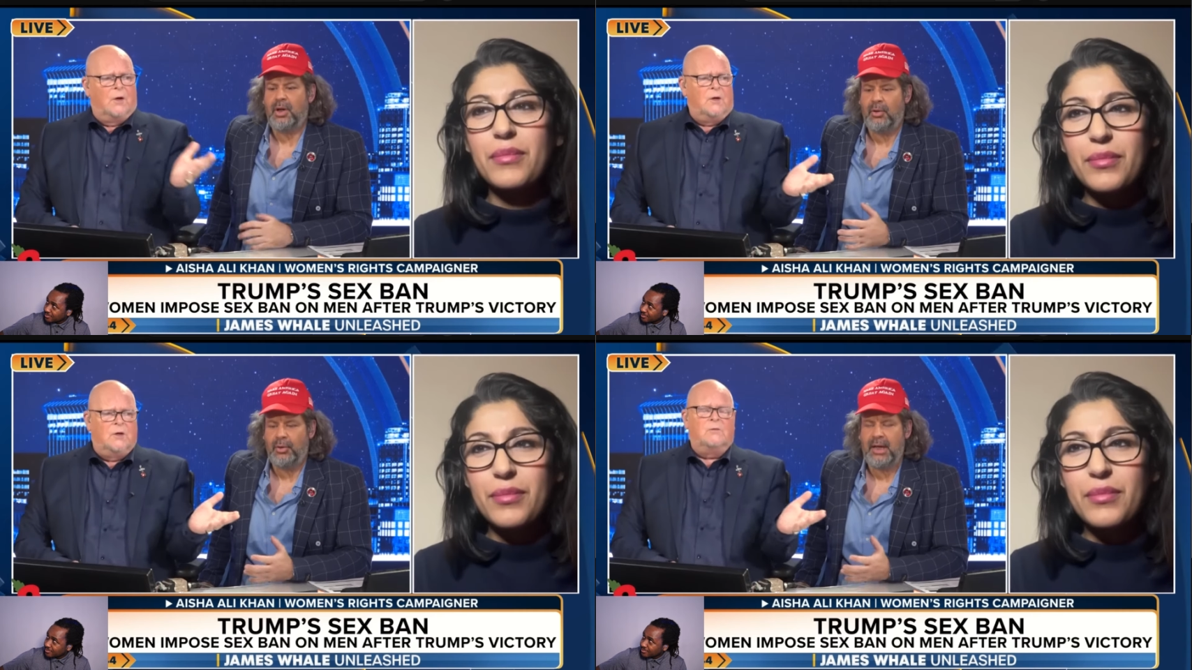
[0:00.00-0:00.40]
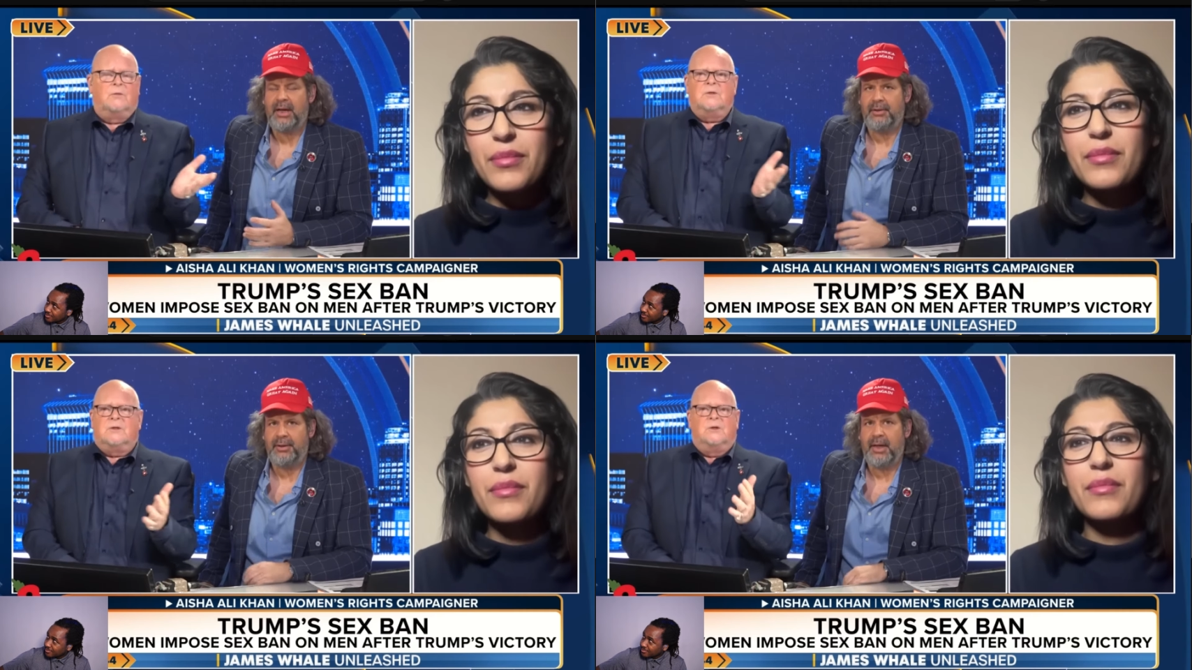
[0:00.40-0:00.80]
Speaker 1: Oh well,
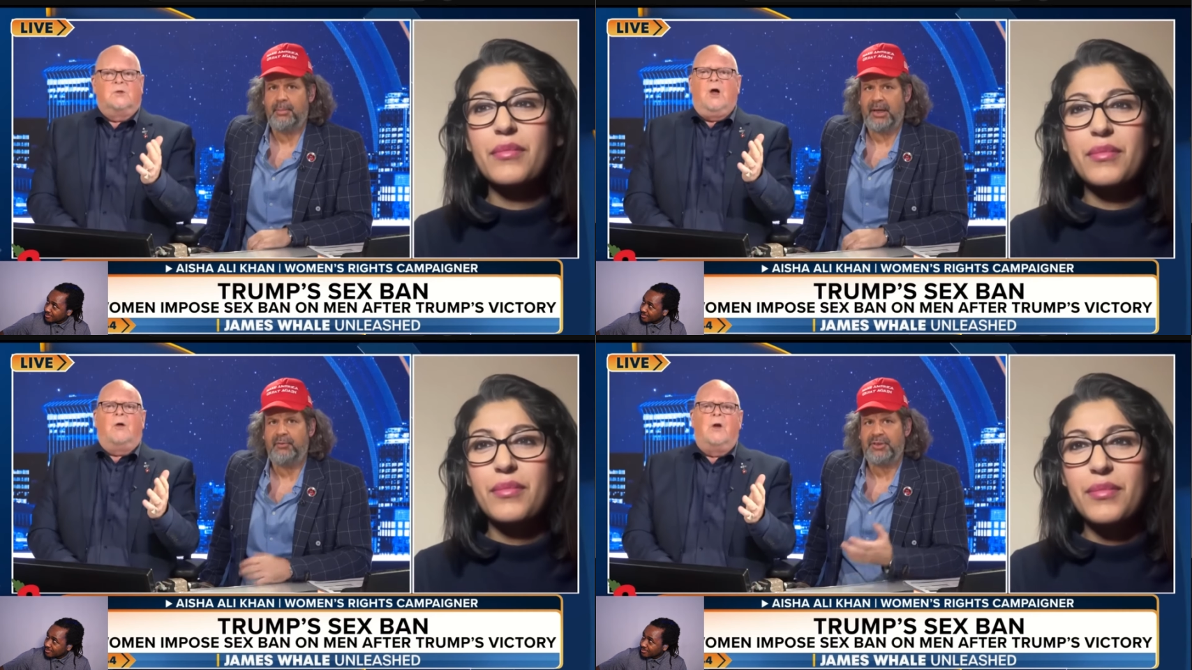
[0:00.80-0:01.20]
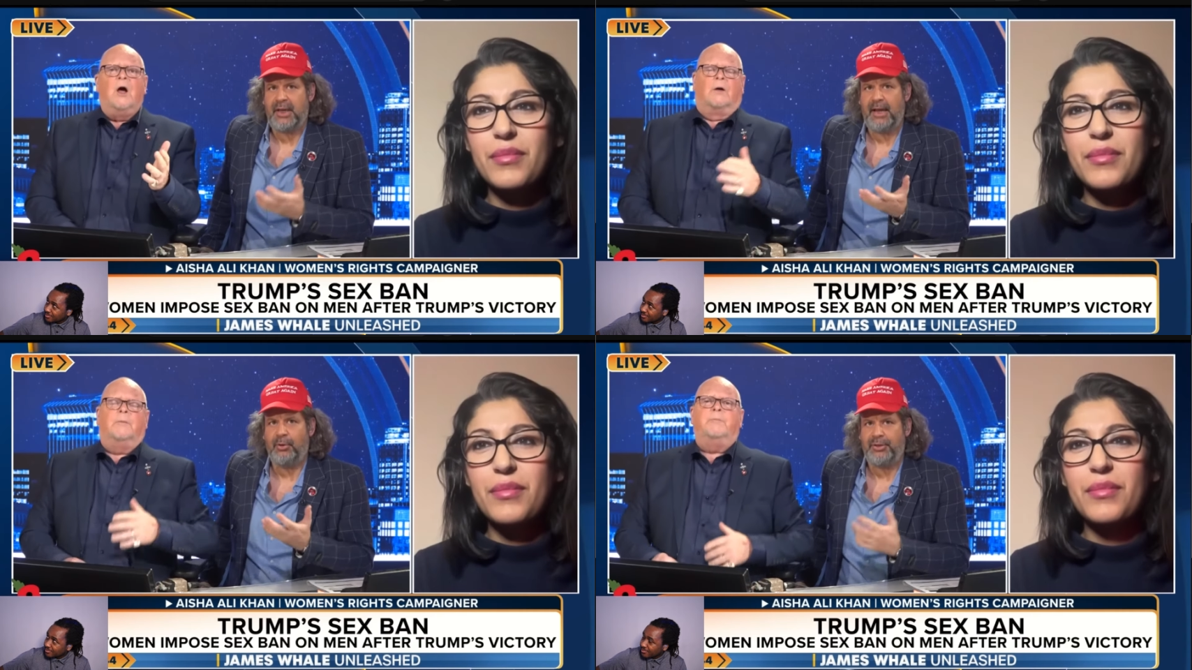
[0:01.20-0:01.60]
that, yeah. But if it's know,
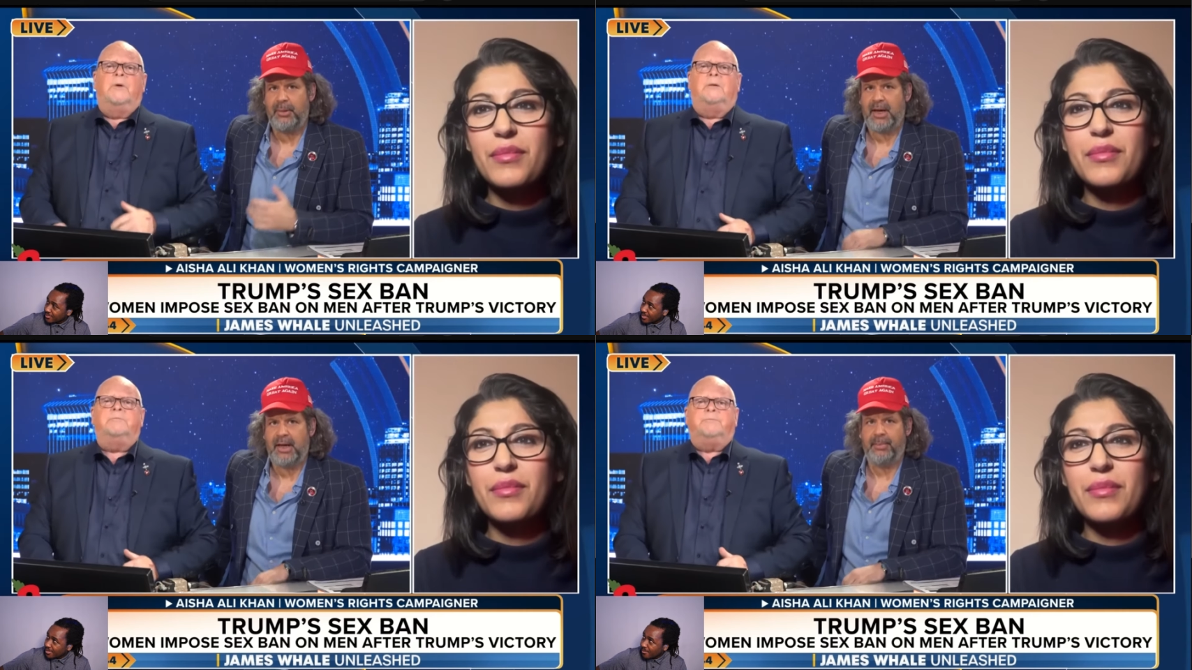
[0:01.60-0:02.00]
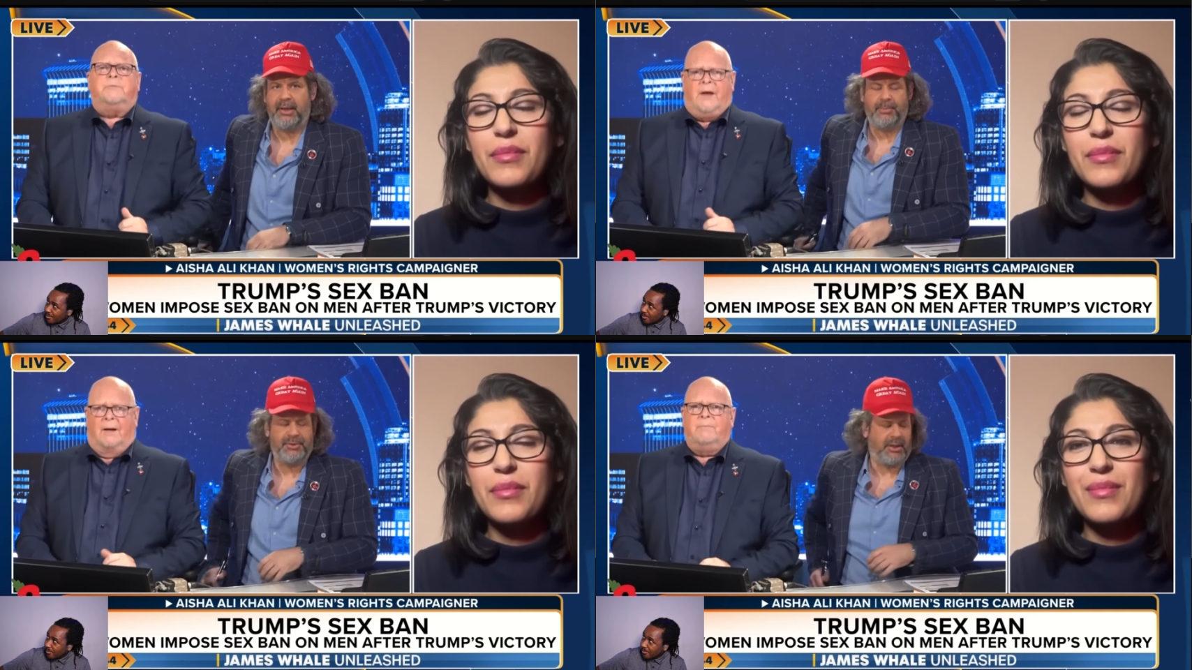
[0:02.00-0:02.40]
a healthy but,
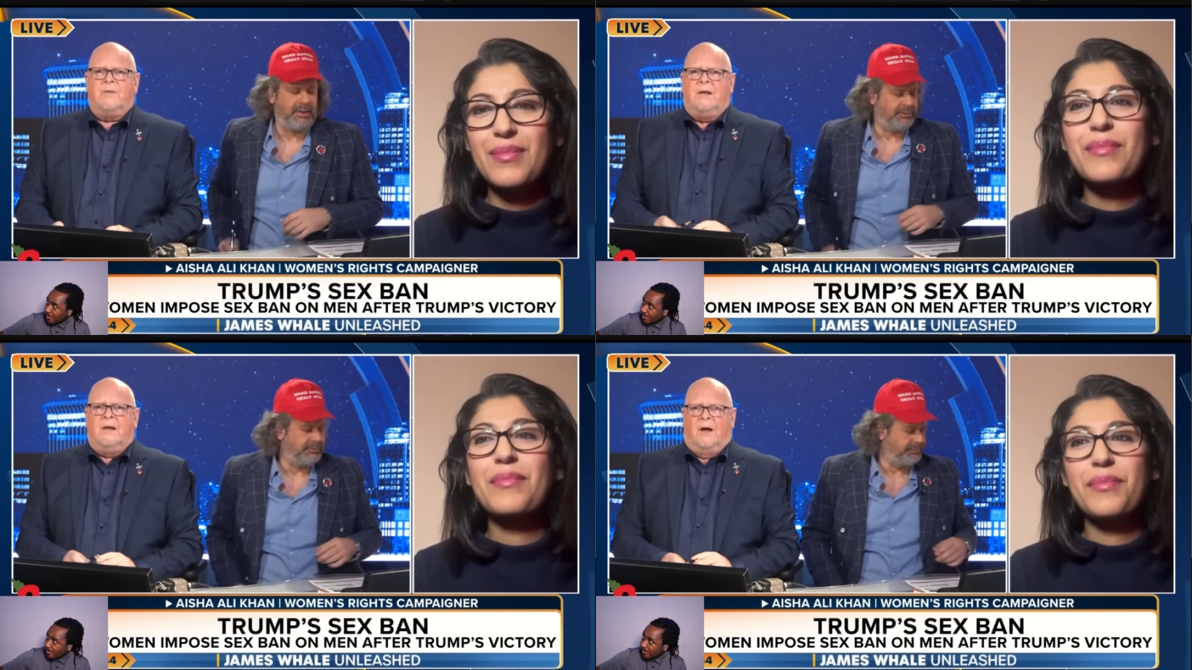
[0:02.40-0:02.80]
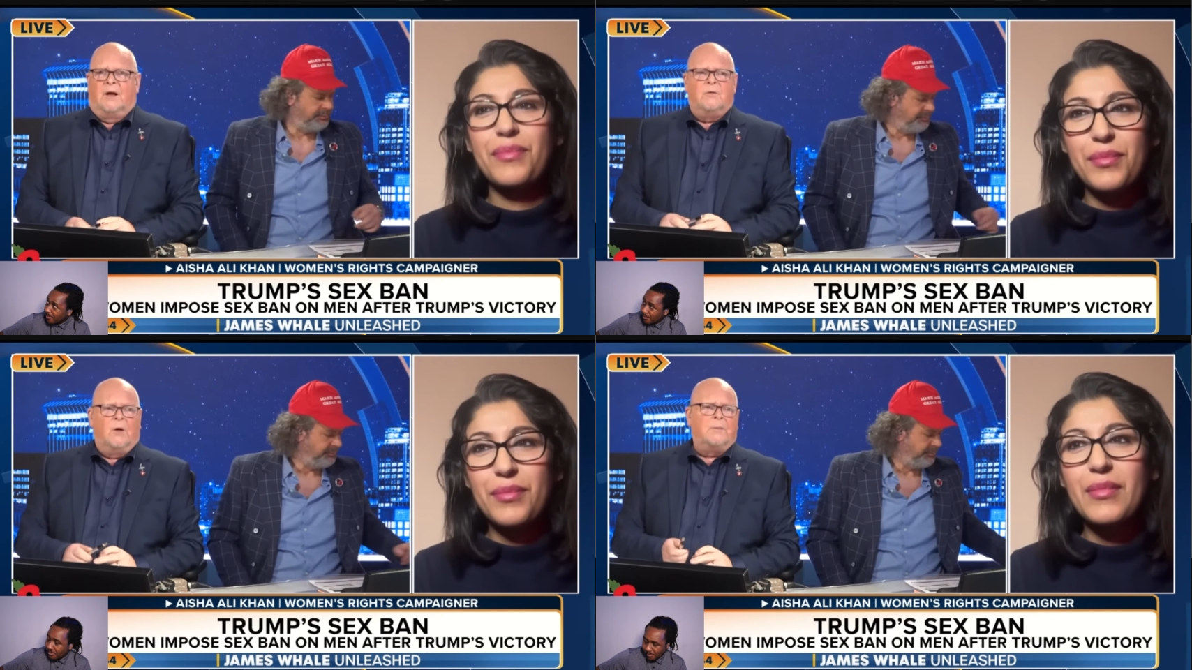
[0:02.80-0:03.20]
baby, I'm yeah. saying.
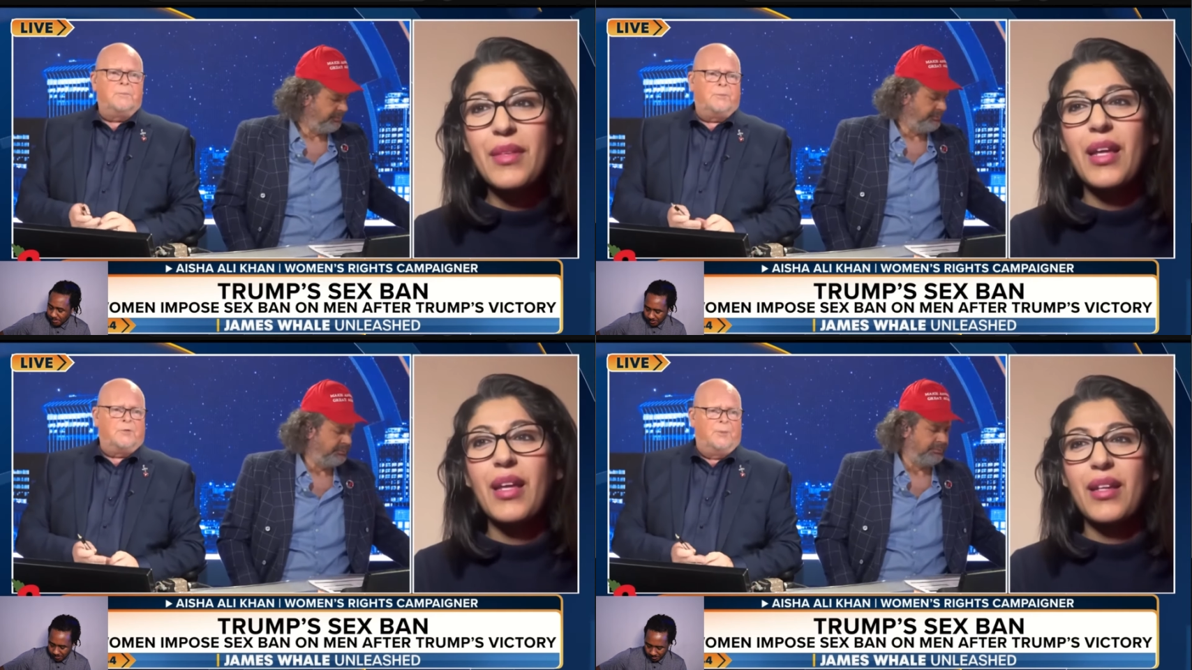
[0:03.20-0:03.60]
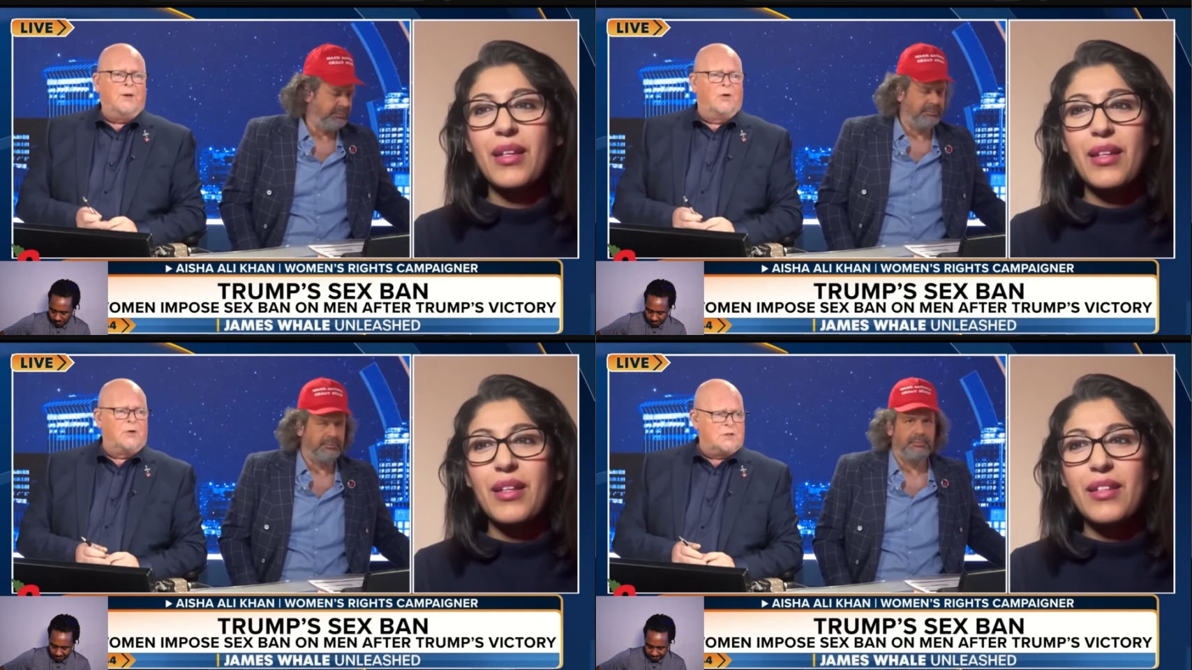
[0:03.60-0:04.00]
And and to
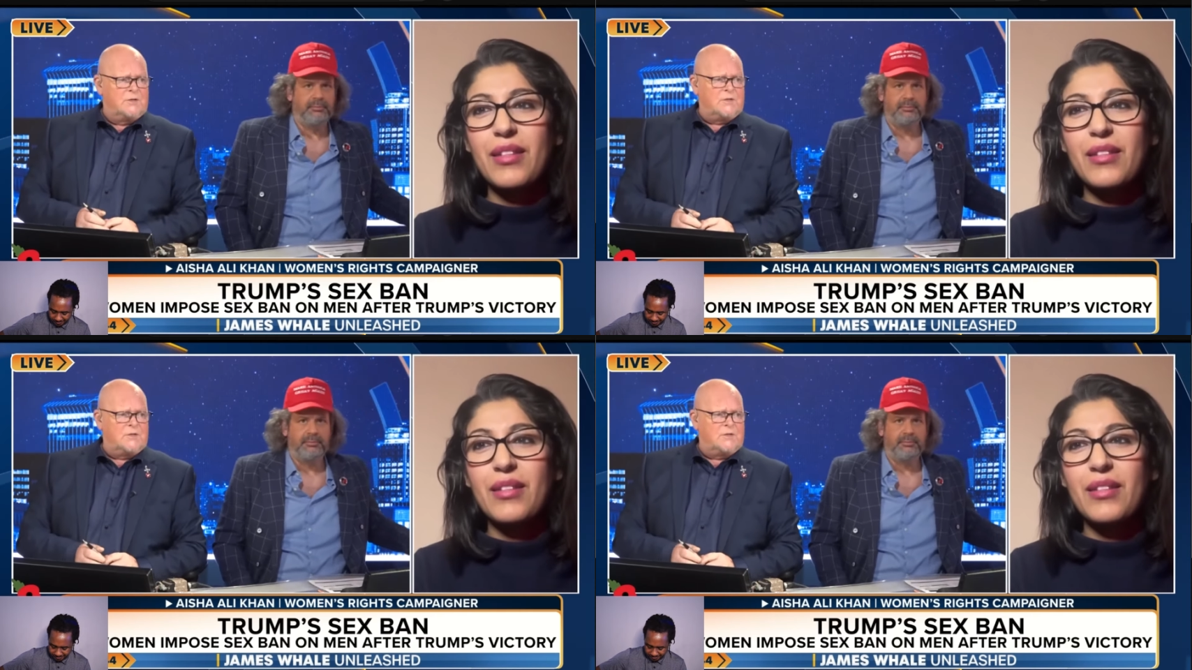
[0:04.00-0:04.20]
be honest, if